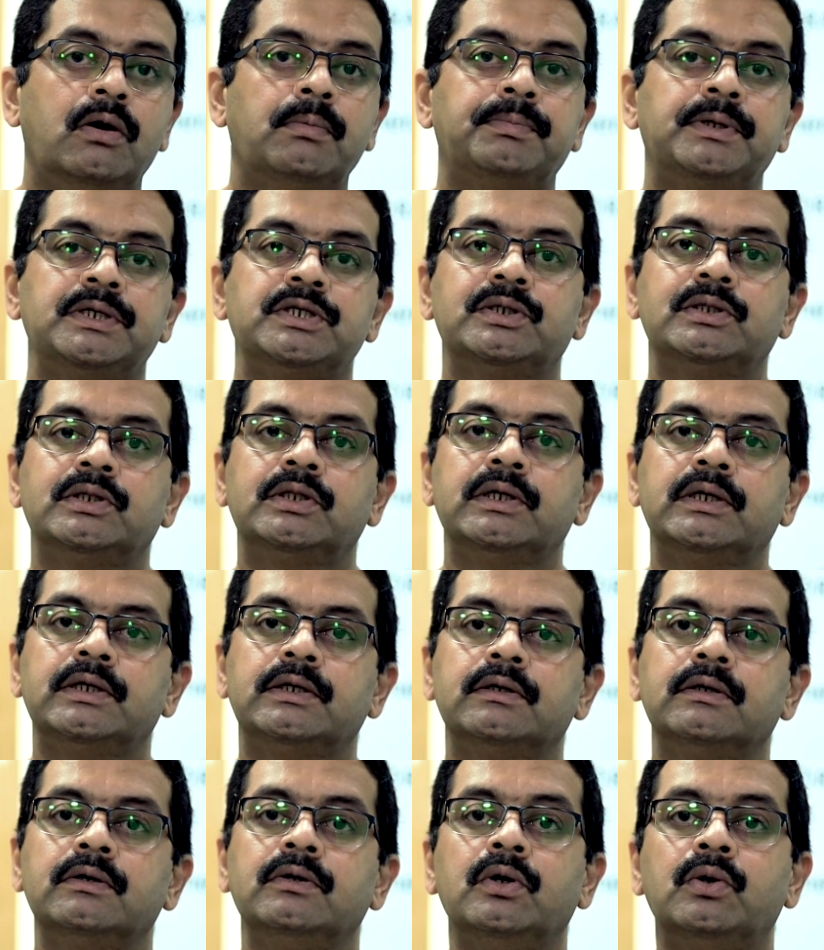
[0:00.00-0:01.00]
operation
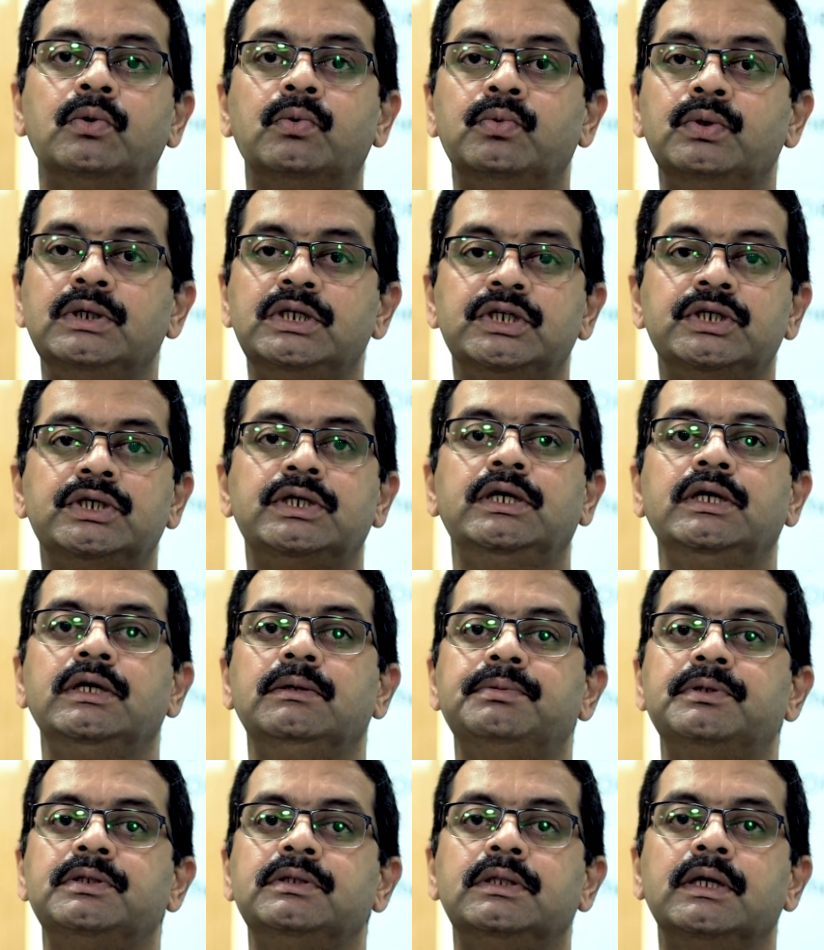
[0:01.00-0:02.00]
theatre, which
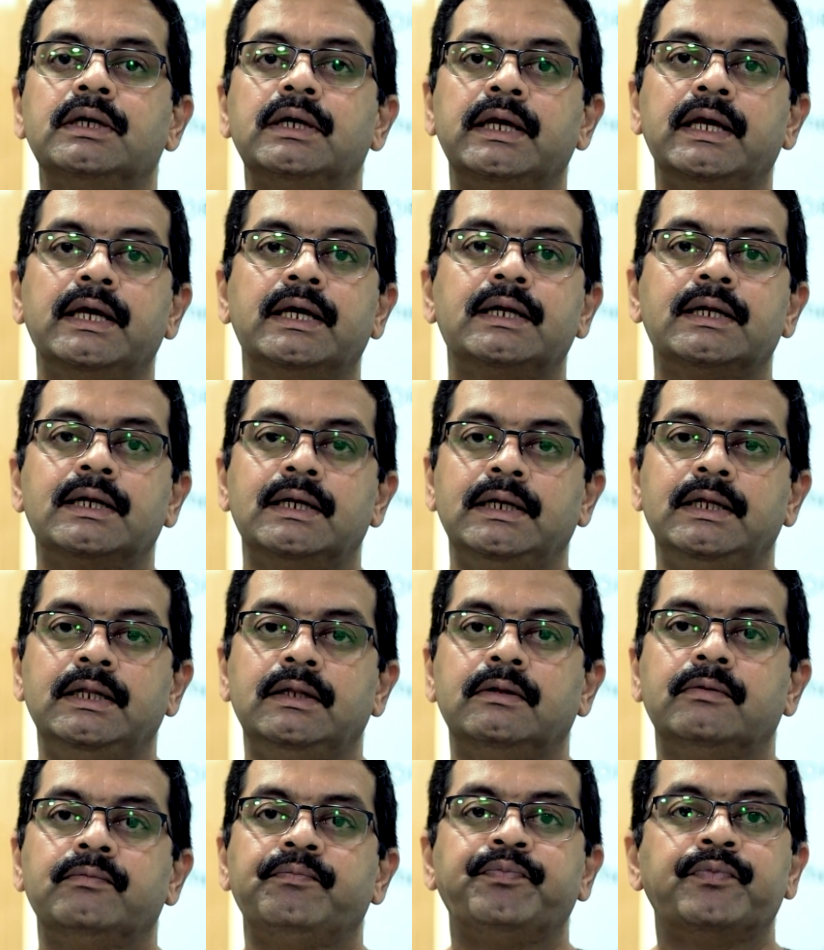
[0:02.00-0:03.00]
keeps the air clean
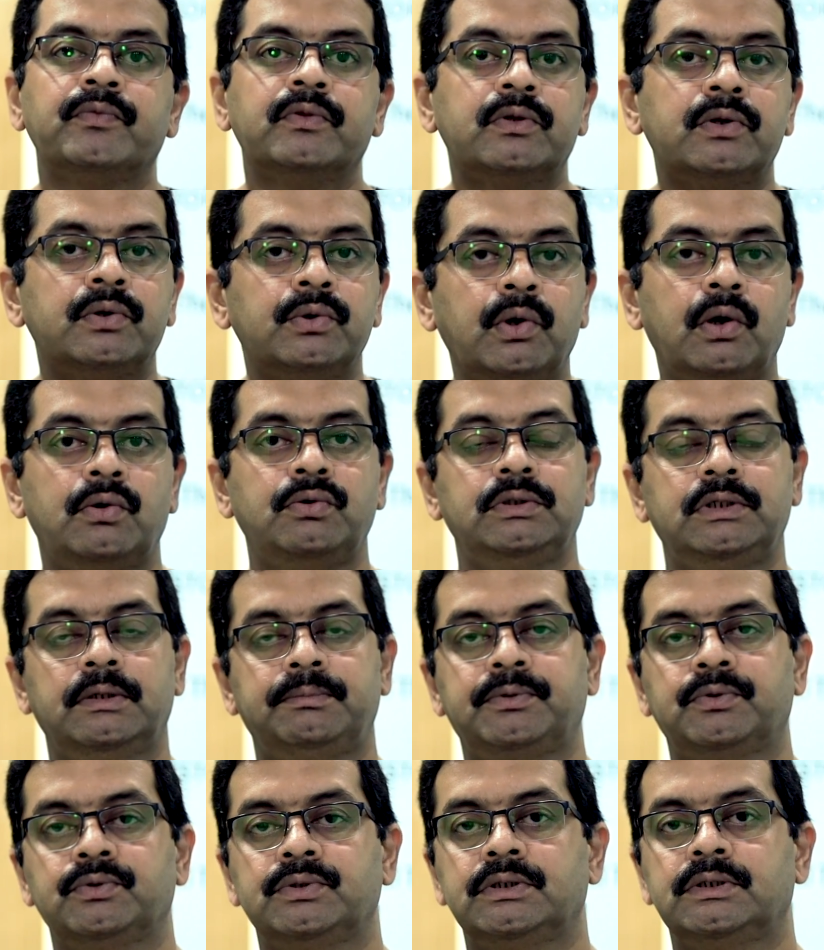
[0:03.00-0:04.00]
throughout the
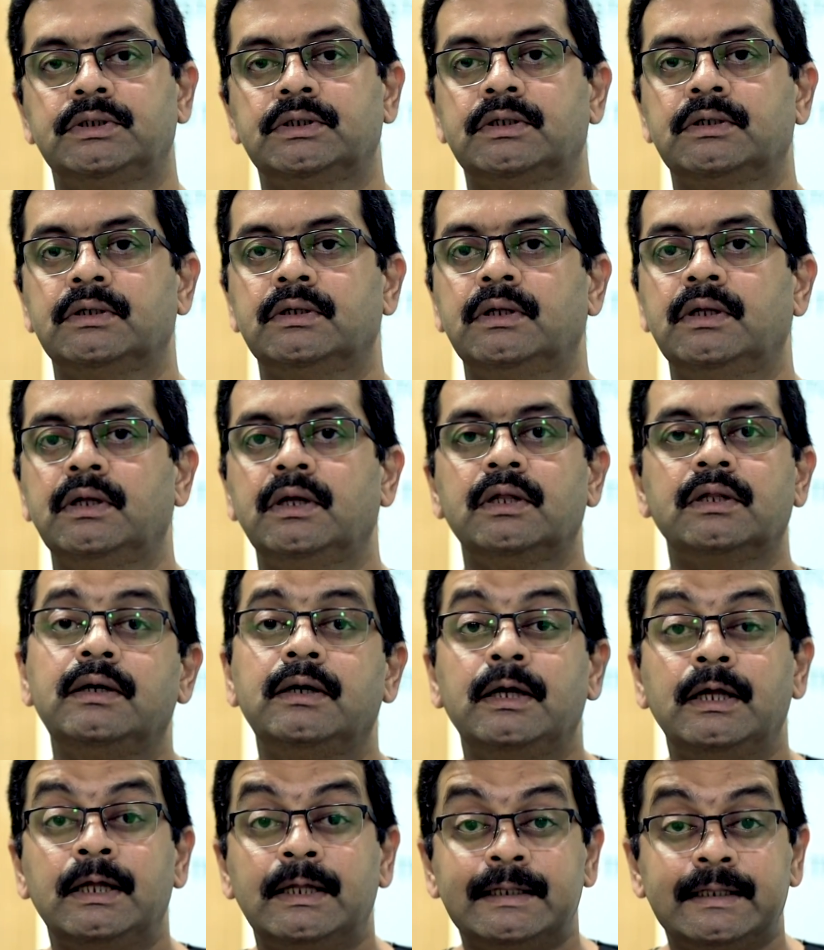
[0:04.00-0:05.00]
procedure.
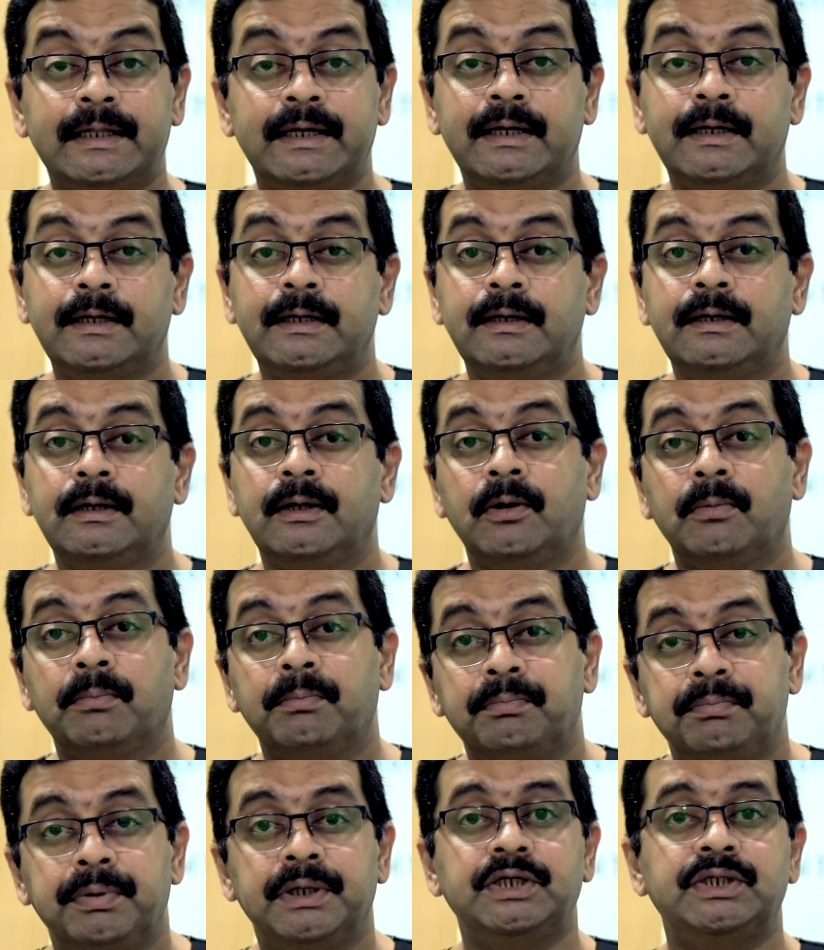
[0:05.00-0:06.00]
Then,
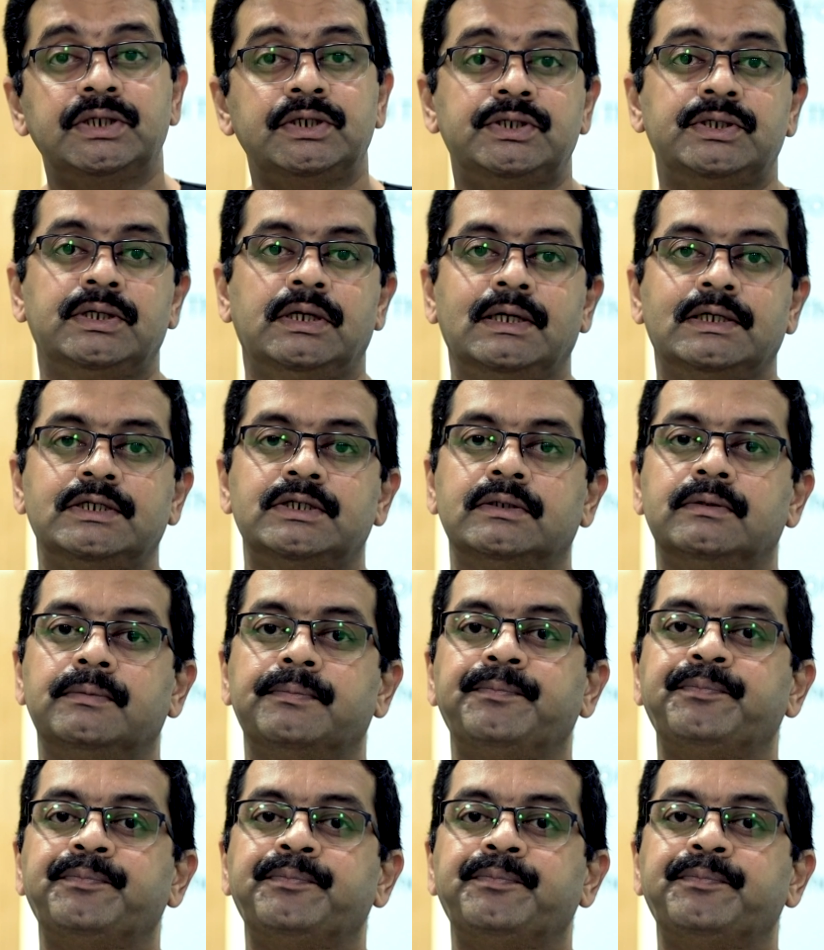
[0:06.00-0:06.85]
patient selection.